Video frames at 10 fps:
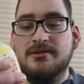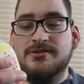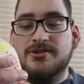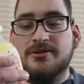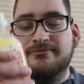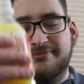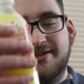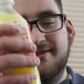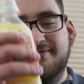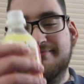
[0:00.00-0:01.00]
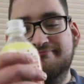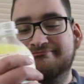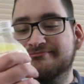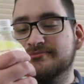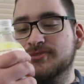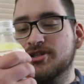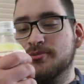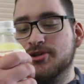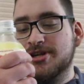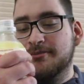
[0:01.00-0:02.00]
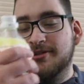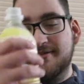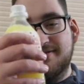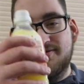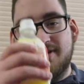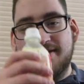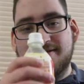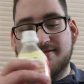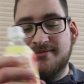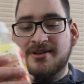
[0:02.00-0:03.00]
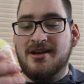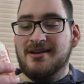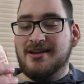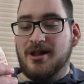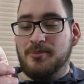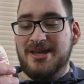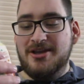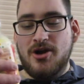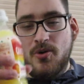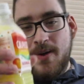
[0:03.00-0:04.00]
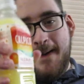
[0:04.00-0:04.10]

So enough jibber-jabber. Let's try this. Calpico